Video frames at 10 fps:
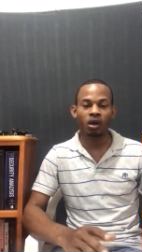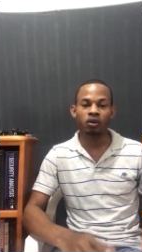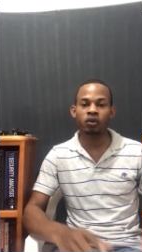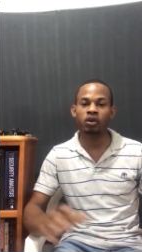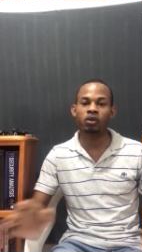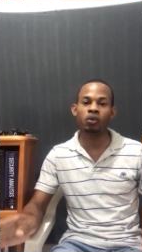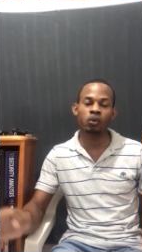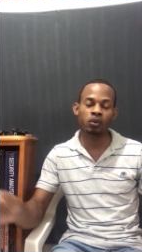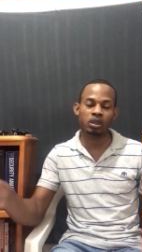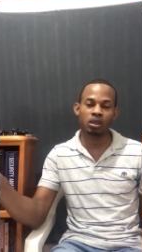to
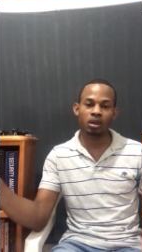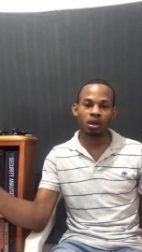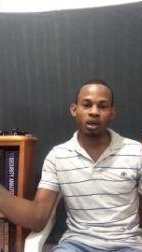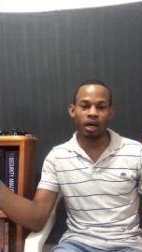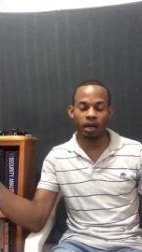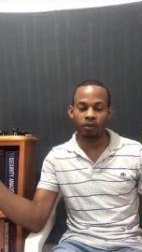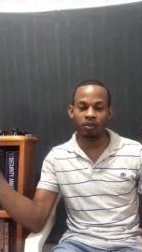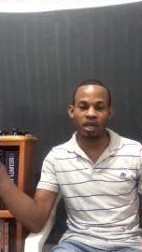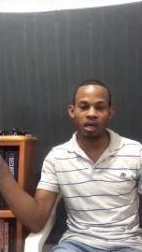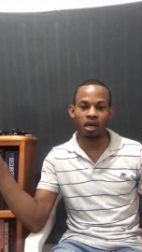use
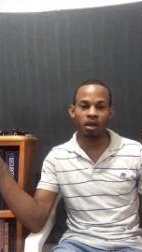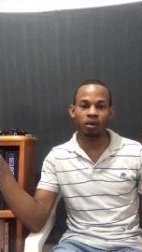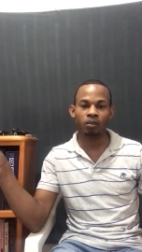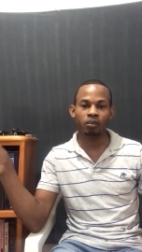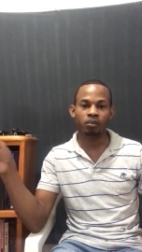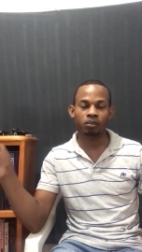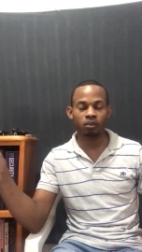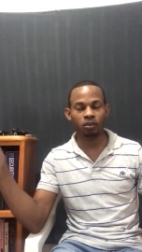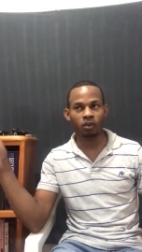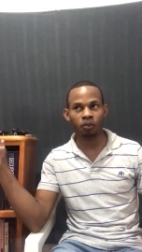the
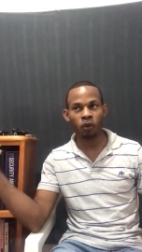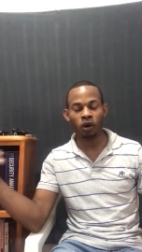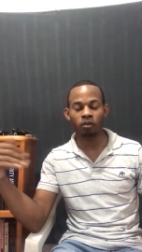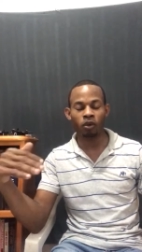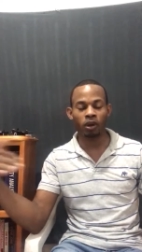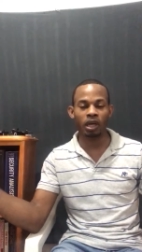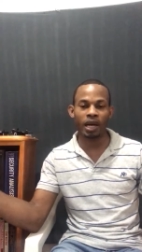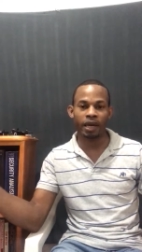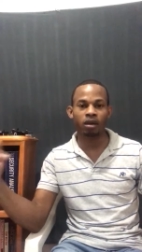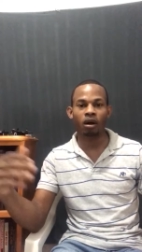Portmore
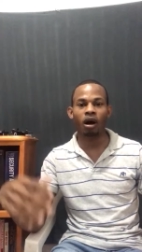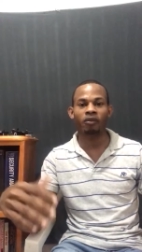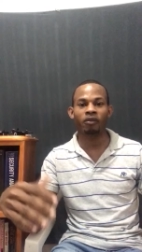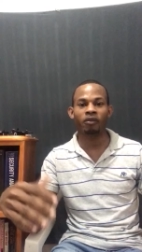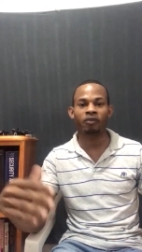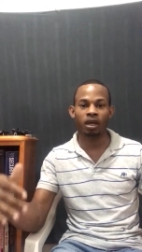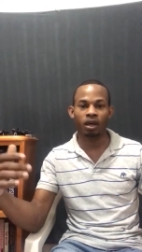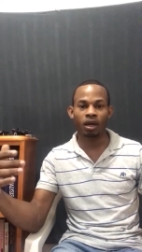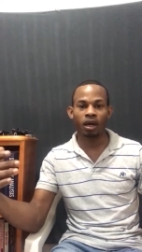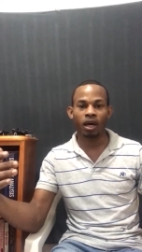leg of
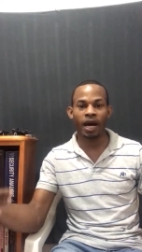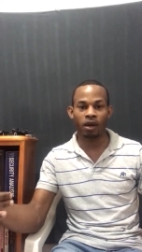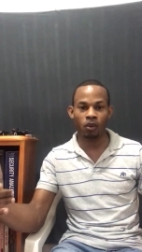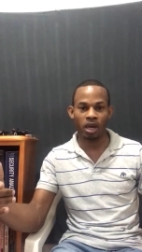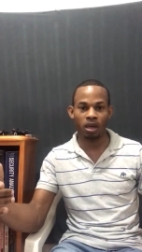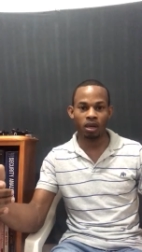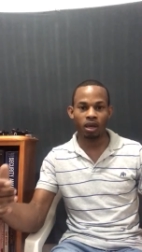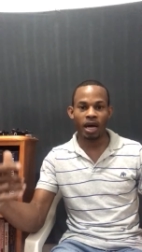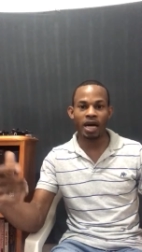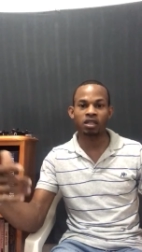the highway,
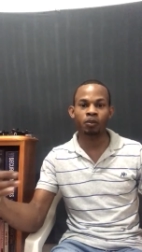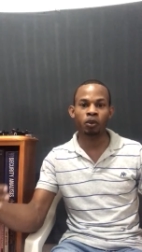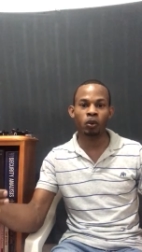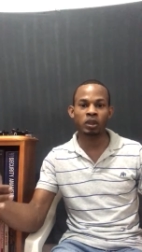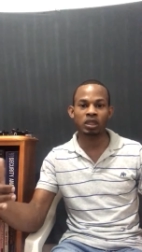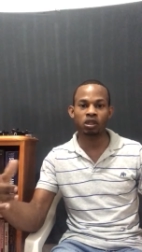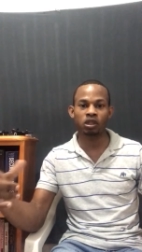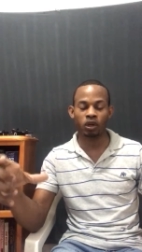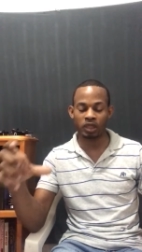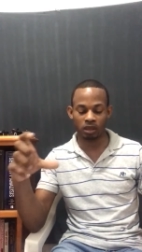as opposed to
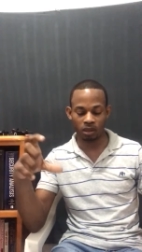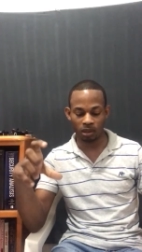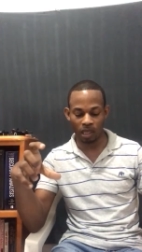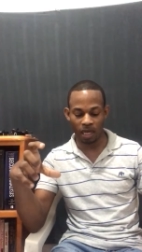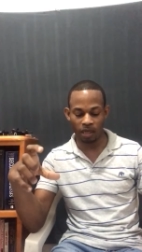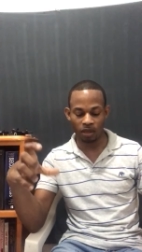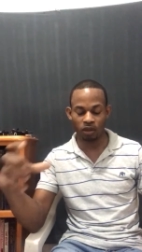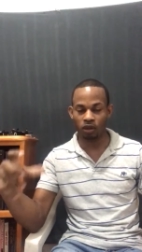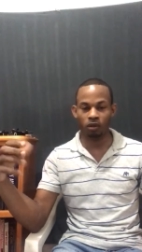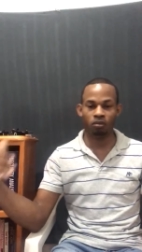just
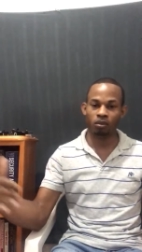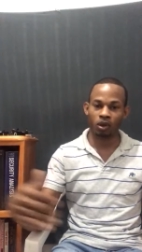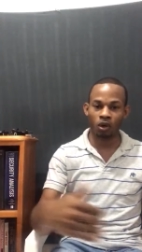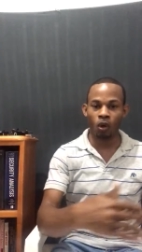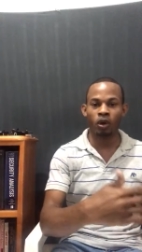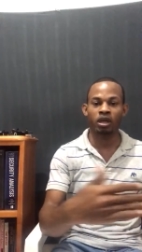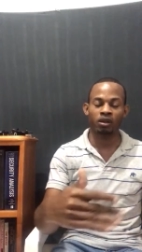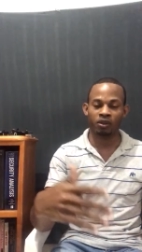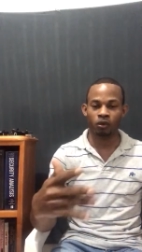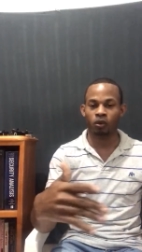going
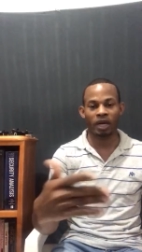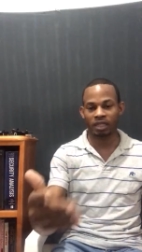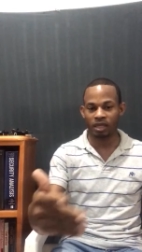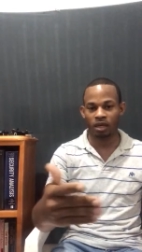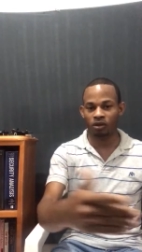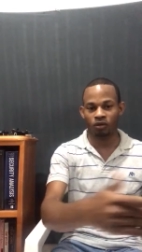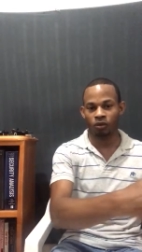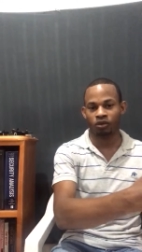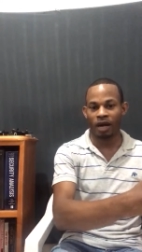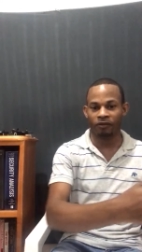through and staying through
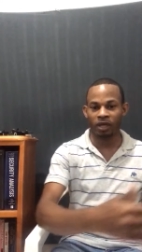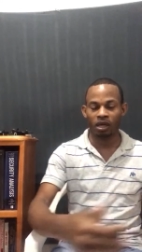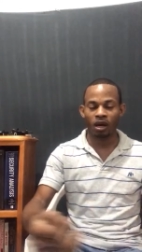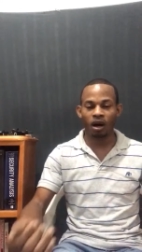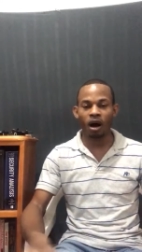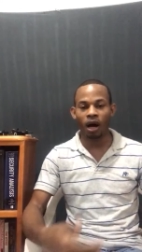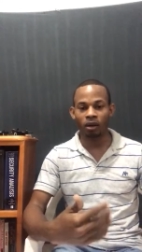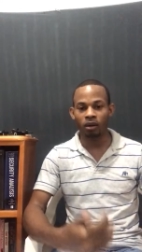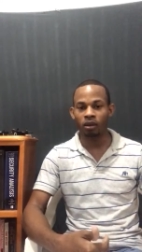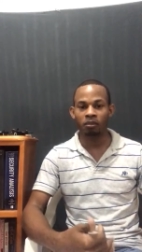traffic
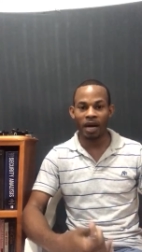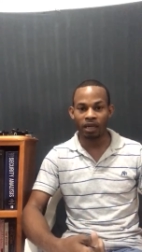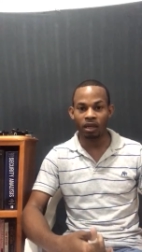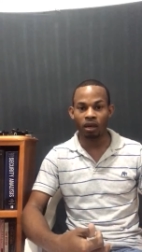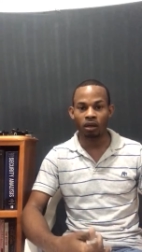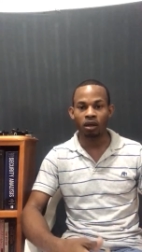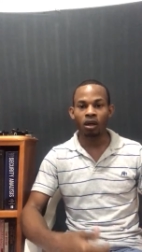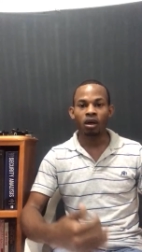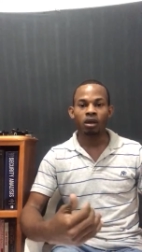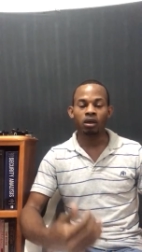on Mandela.
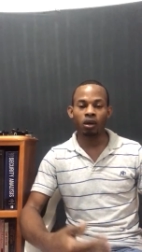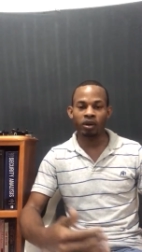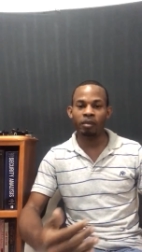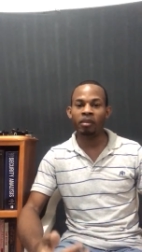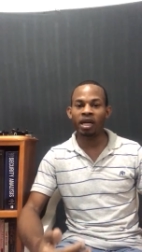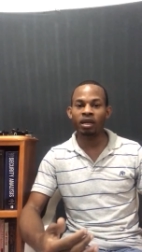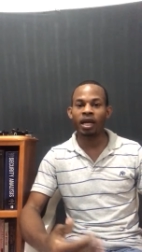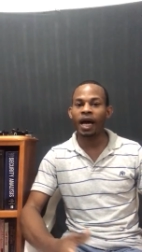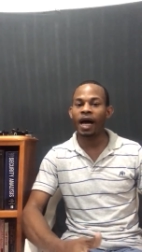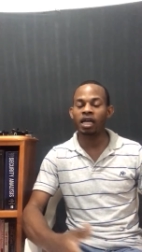Now that Mandela
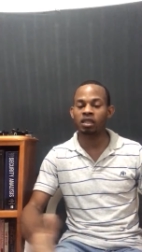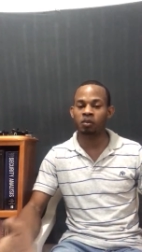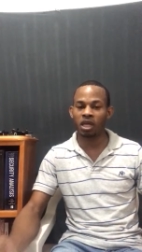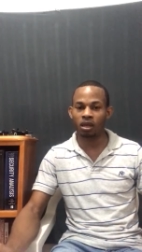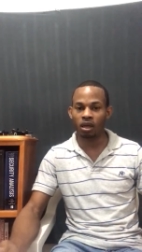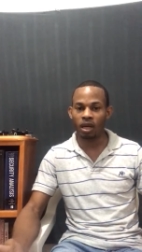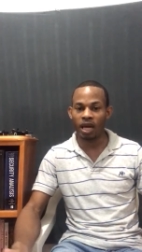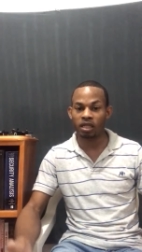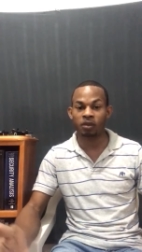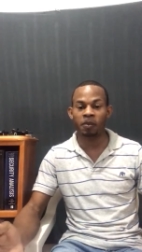has been
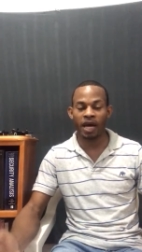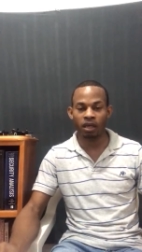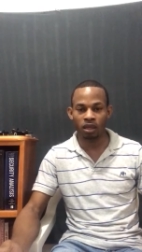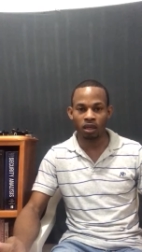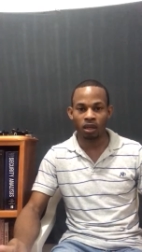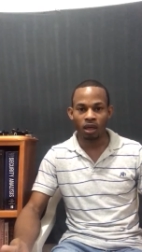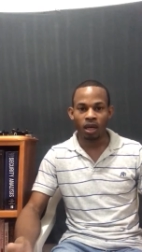expanded